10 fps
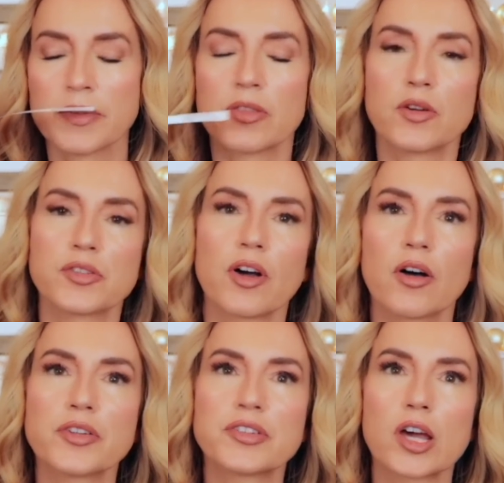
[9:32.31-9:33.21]
There's
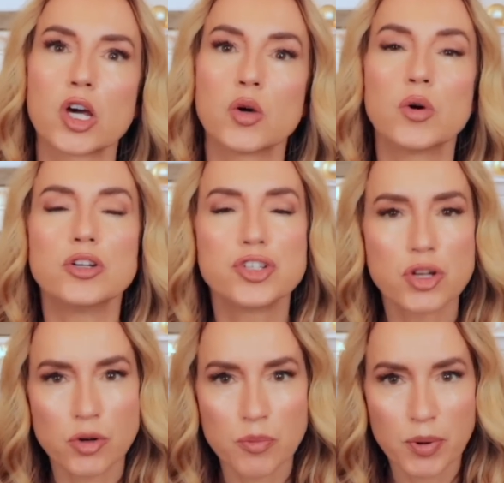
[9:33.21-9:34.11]
also
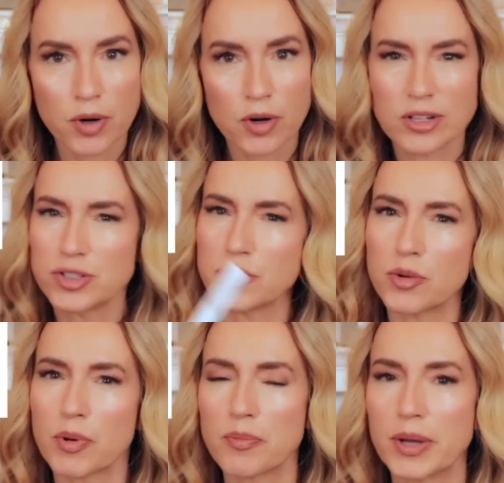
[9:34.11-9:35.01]
juniper and
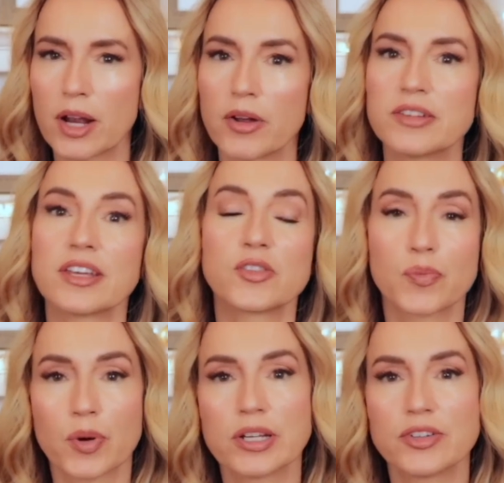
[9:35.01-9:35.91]
juniper berries. That's
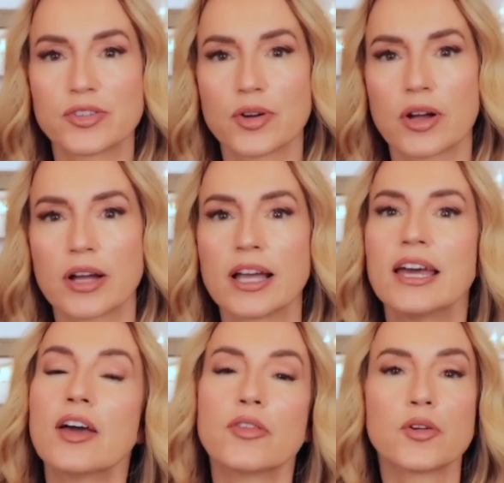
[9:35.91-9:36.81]
pretty strong.
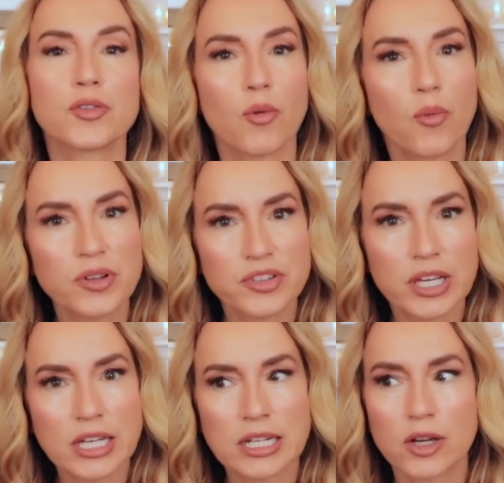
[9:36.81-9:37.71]
There's a
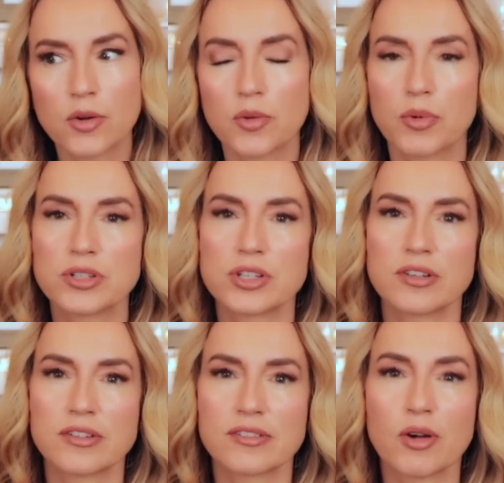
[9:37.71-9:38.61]
whiskey note, which
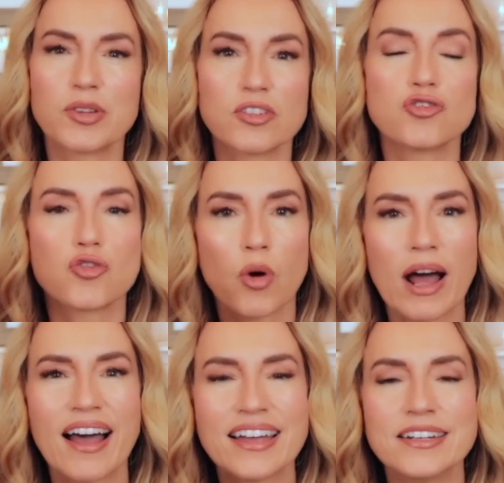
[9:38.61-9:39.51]
is, so it's a
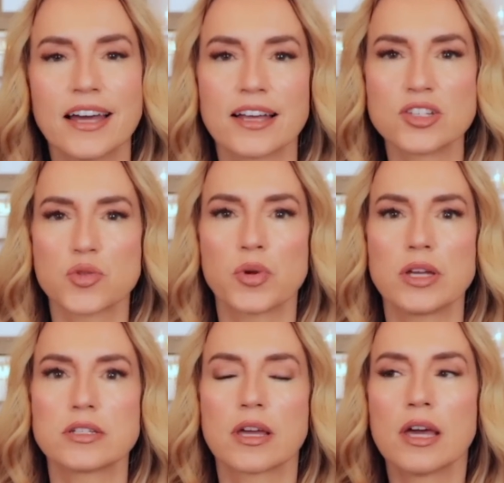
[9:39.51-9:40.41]
dry,
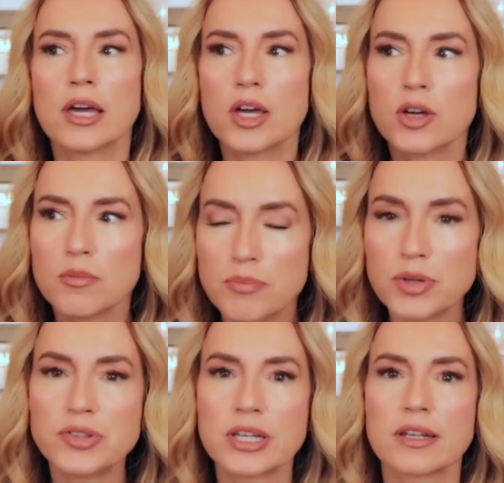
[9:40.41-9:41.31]
non-sweet
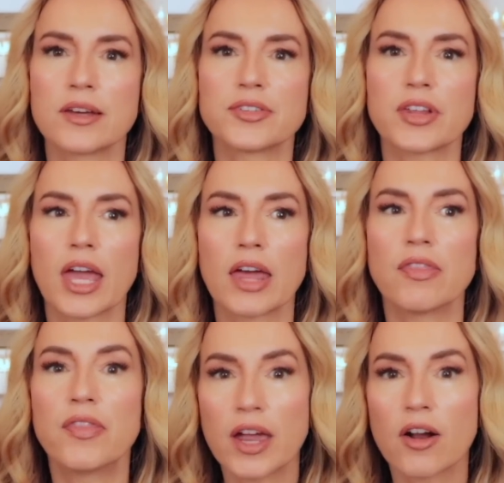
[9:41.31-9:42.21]
booziness.
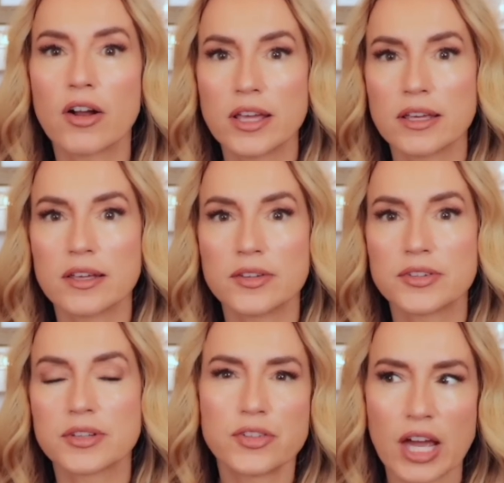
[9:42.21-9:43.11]
And there
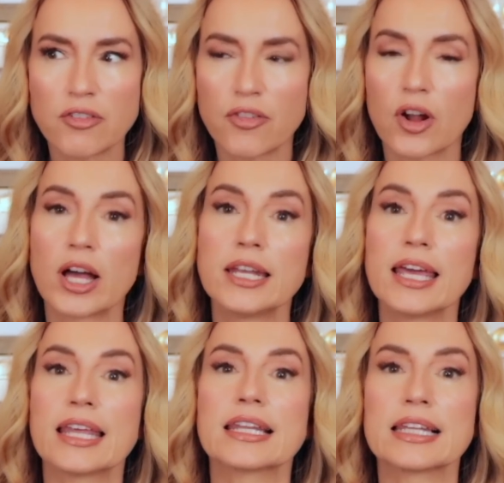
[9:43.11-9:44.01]
is saffron
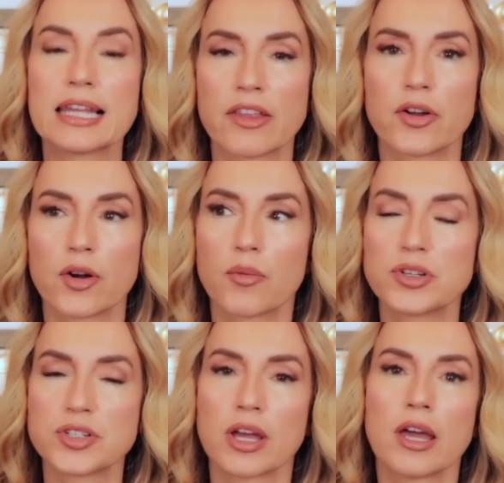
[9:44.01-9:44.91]
and leather,
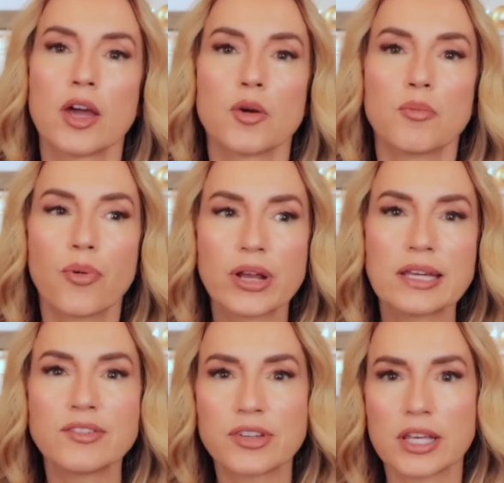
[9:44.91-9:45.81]
which
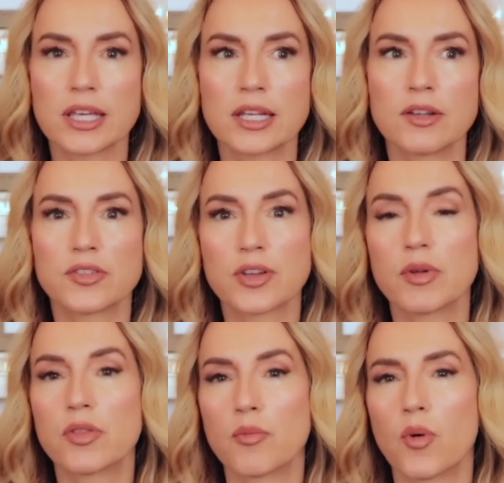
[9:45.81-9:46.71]
brings in
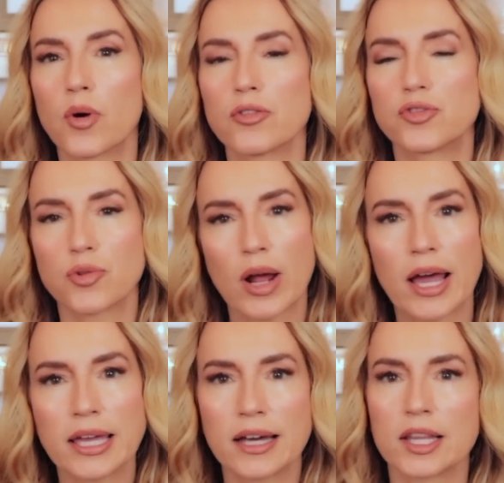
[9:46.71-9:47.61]
some of the more
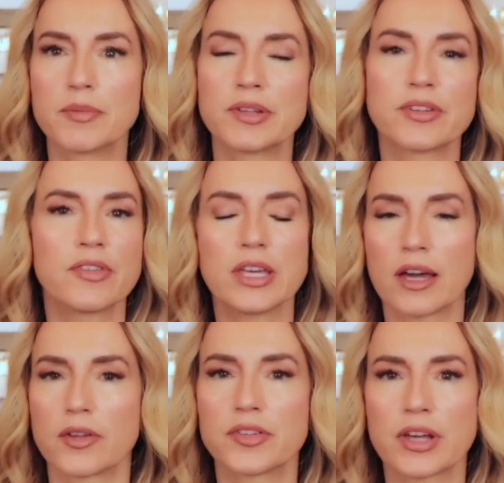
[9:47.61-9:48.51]
dry elements of the
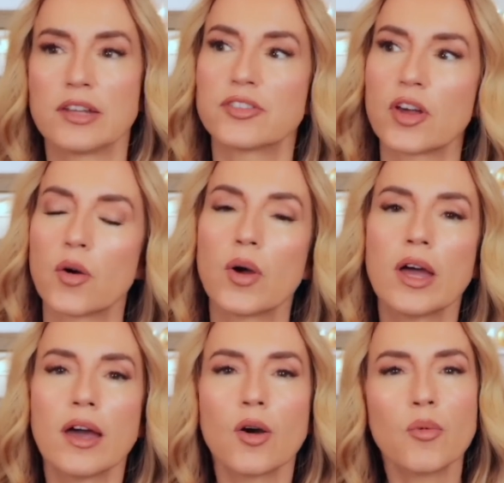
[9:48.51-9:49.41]
outside. So
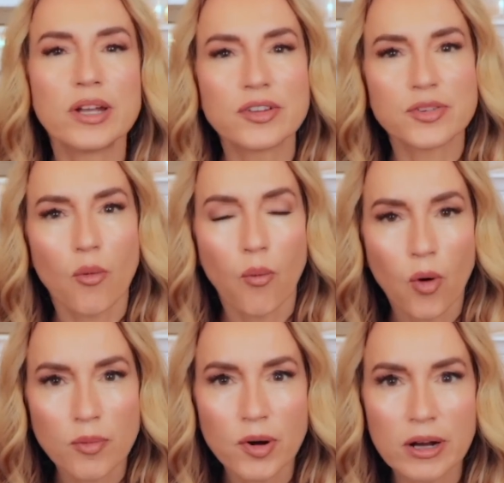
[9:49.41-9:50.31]
when it's
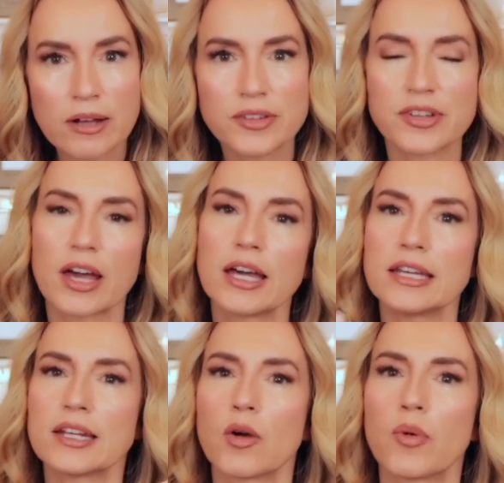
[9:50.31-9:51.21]
warmer
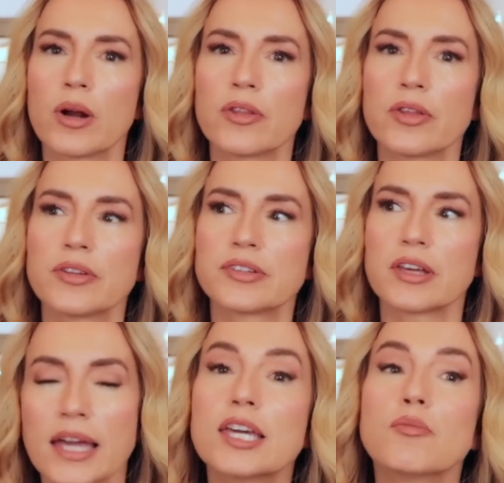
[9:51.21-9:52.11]
outside and I wear this,
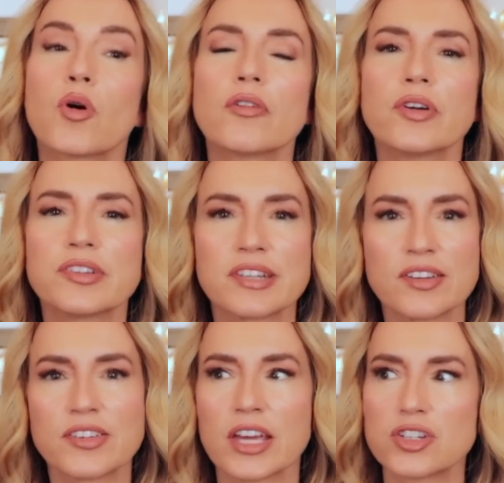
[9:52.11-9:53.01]
I get more of a
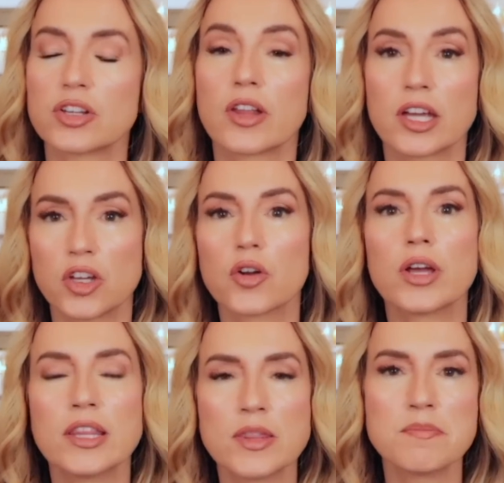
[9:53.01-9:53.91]
sensation like you're
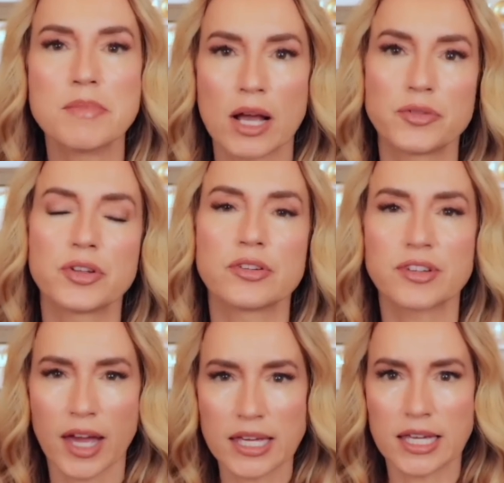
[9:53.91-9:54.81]
in the mountains
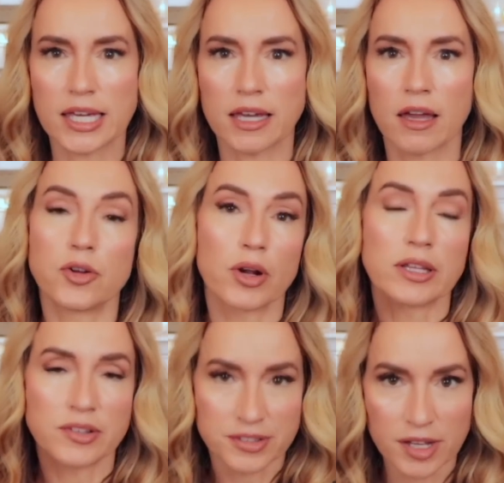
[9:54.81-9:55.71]
hiking during
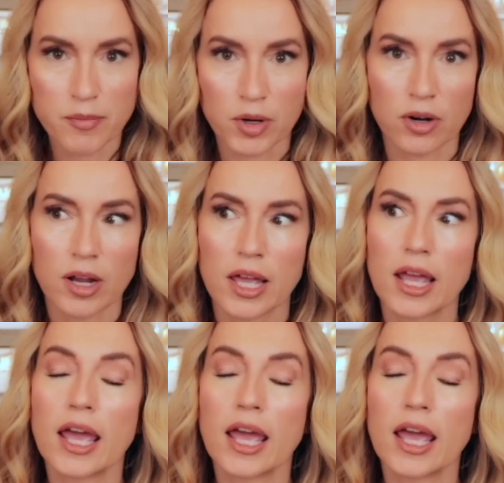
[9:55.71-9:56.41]
the summer.